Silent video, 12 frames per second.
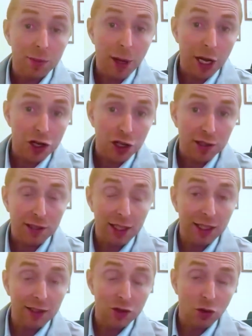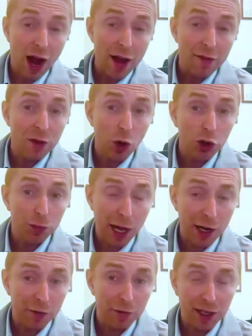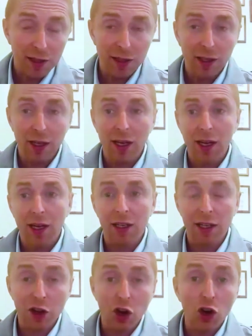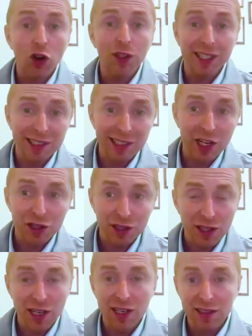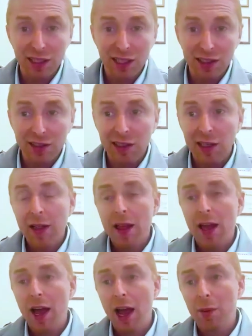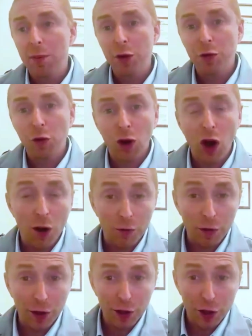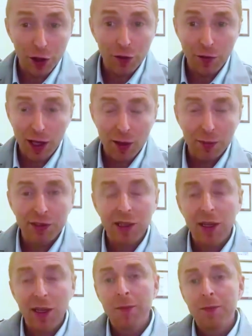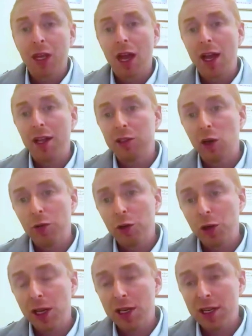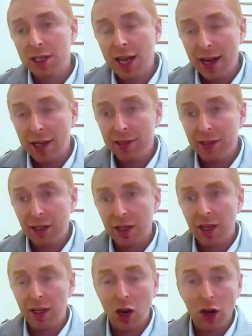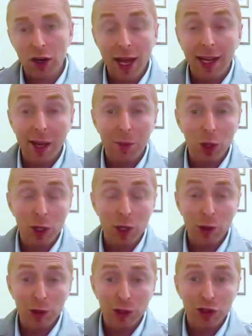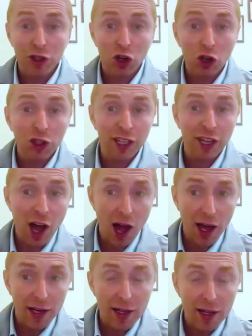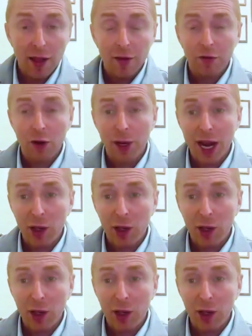patients can derive the most benefit in the early stages of the disease before heart failure develops. And so if you can detect cardiac amyloidosis early on from an